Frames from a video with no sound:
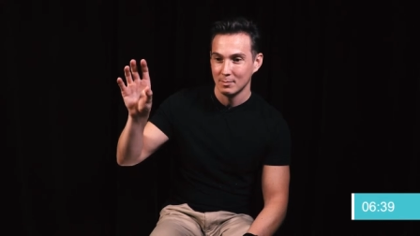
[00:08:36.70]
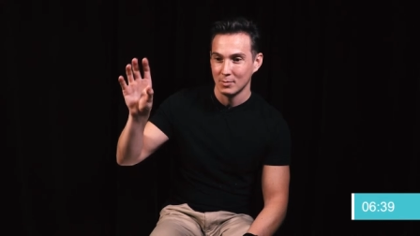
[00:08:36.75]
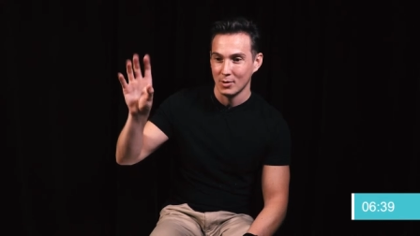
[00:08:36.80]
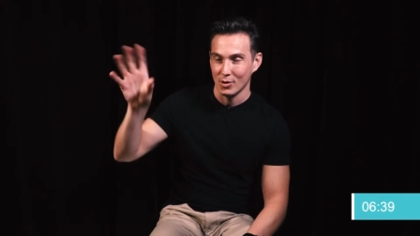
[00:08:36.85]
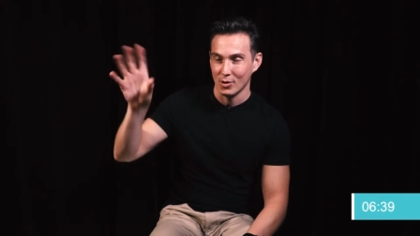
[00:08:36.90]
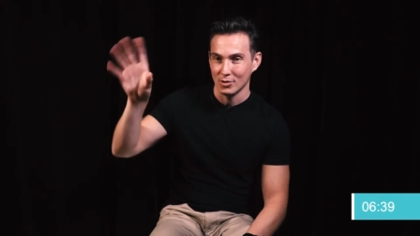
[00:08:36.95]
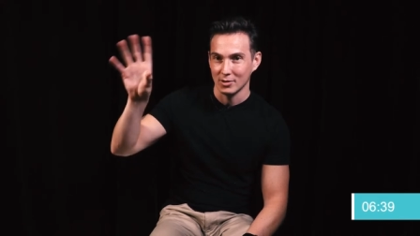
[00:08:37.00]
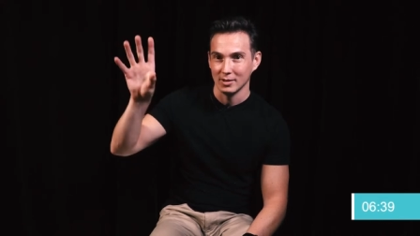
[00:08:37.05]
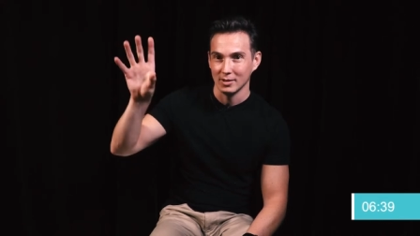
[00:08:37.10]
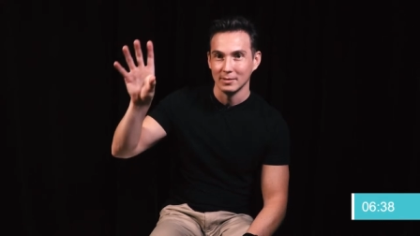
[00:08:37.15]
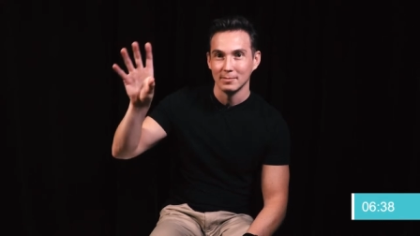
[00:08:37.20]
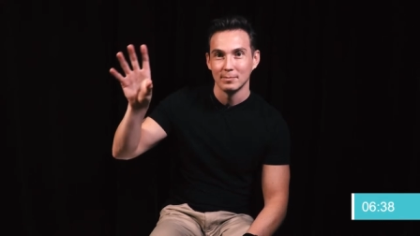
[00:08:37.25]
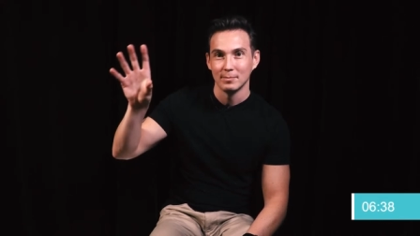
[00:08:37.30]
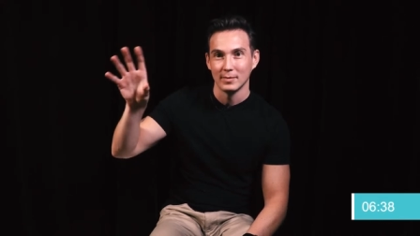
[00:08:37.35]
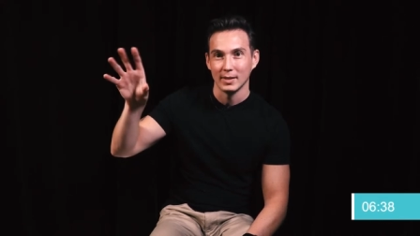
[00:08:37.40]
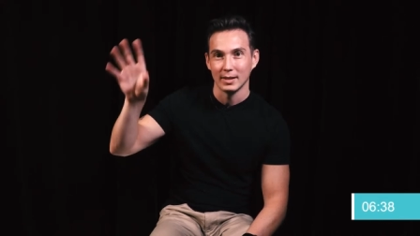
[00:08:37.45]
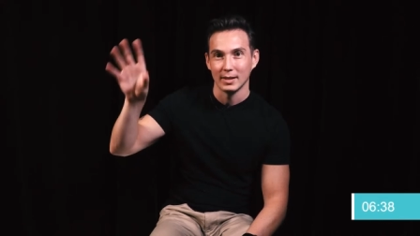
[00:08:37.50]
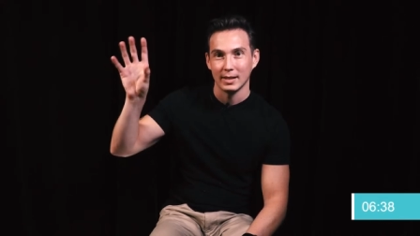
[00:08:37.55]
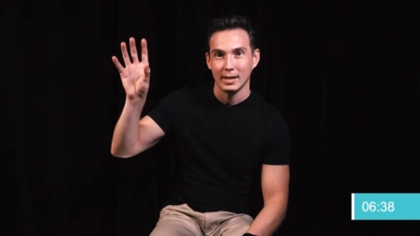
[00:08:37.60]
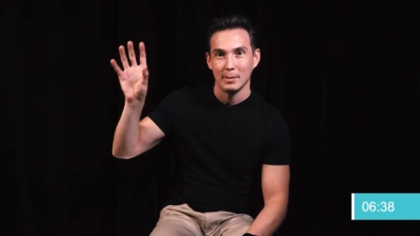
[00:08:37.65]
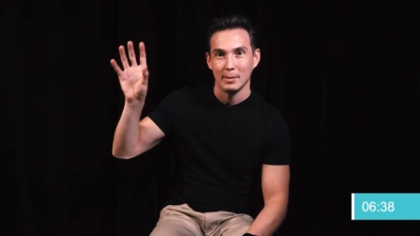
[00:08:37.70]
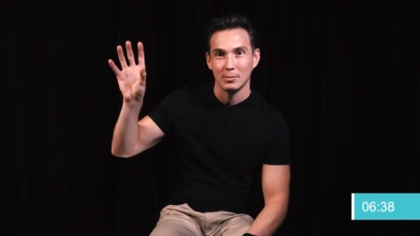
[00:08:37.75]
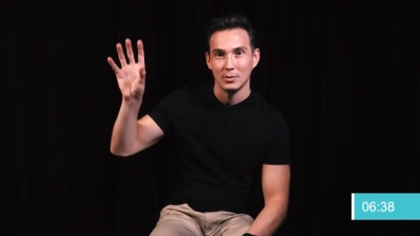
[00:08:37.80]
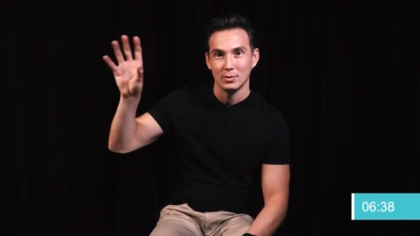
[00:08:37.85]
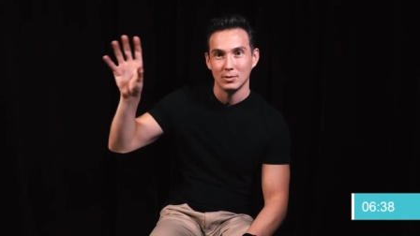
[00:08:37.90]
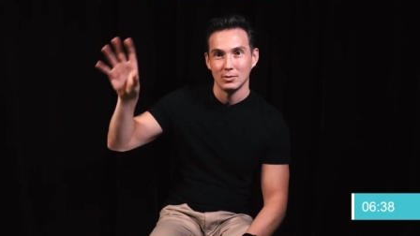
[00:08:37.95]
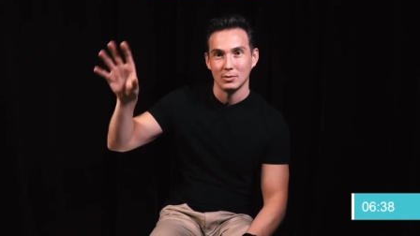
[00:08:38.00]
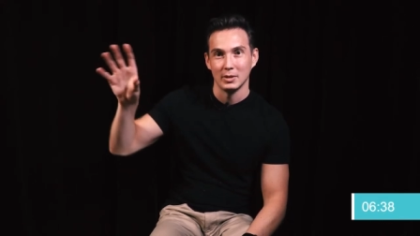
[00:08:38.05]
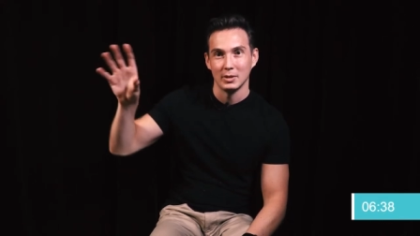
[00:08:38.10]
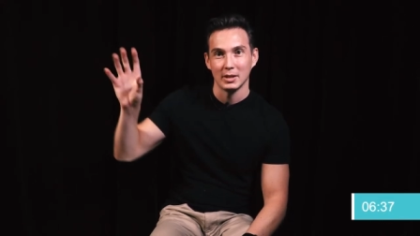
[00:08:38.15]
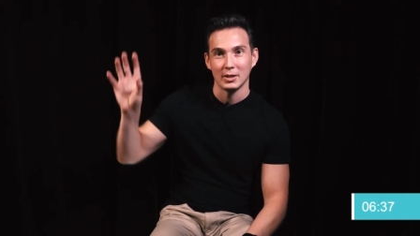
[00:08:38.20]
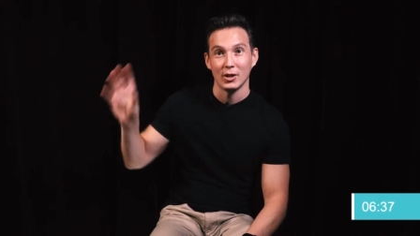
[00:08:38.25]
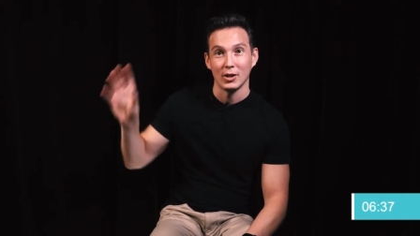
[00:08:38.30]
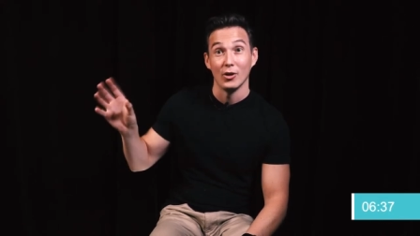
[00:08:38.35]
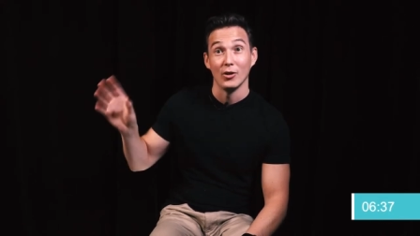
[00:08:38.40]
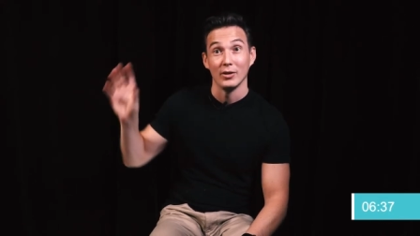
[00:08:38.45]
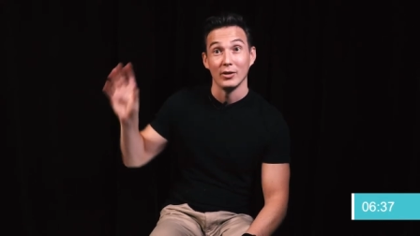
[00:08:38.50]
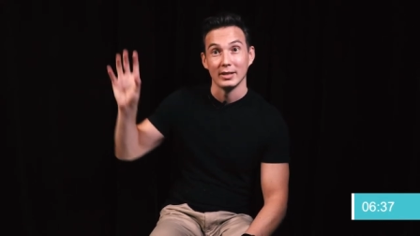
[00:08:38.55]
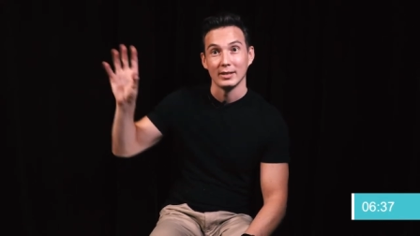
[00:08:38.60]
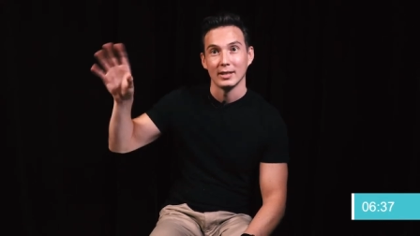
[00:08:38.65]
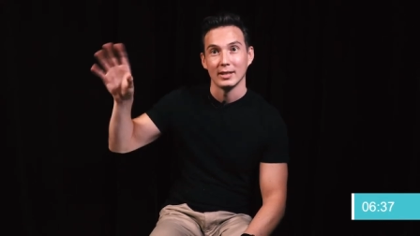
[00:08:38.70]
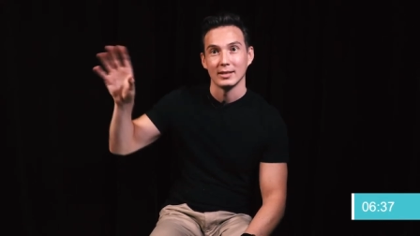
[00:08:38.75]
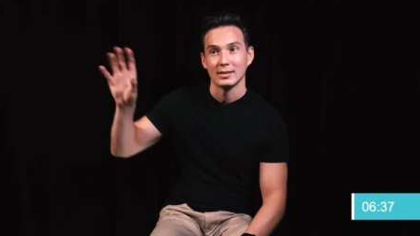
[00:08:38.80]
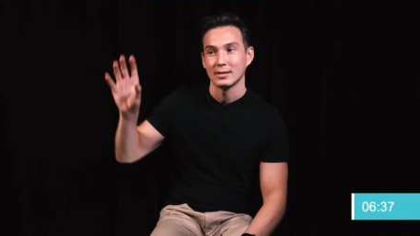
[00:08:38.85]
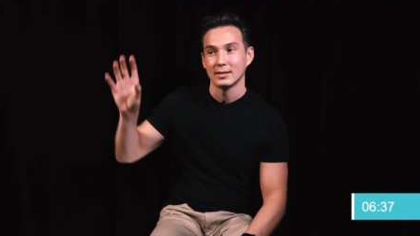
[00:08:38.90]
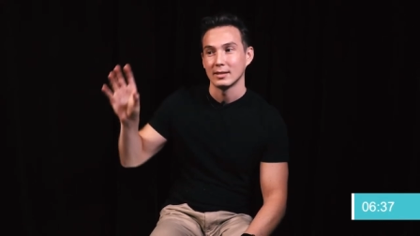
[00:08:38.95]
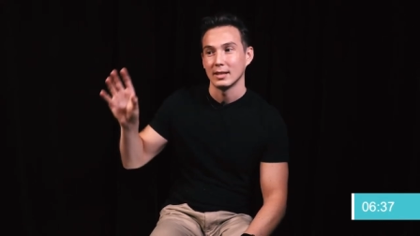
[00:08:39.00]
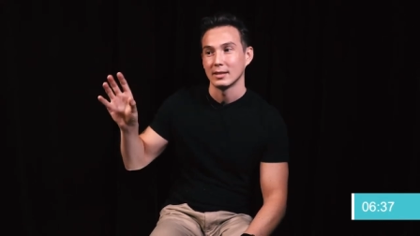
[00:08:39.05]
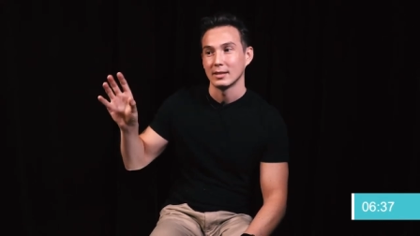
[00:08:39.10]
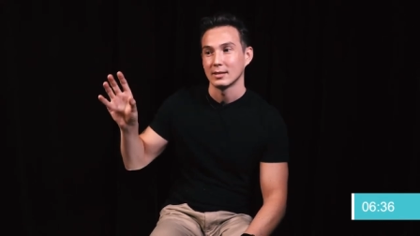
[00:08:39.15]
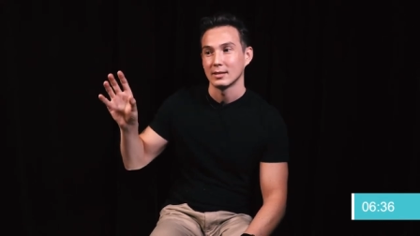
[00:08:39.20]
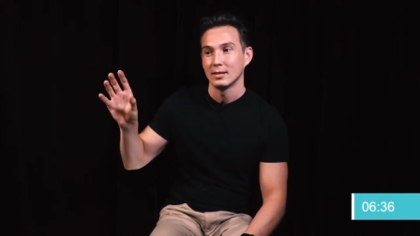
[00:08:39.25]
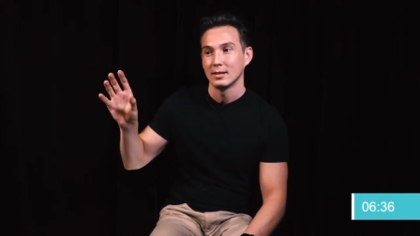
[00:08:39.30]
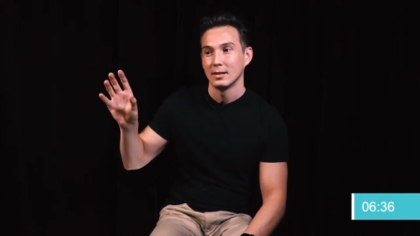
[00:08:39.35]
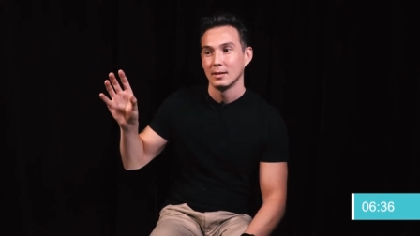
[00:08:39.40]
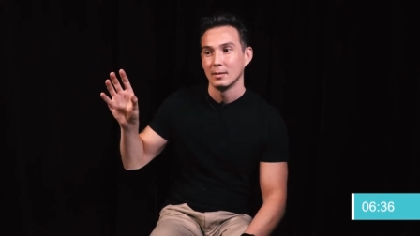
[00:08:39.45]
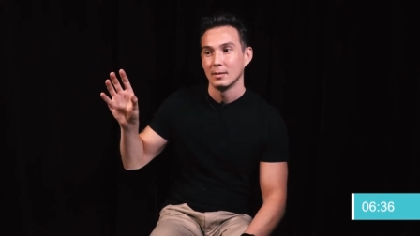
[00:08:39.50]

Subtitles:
person that kept reoccurring as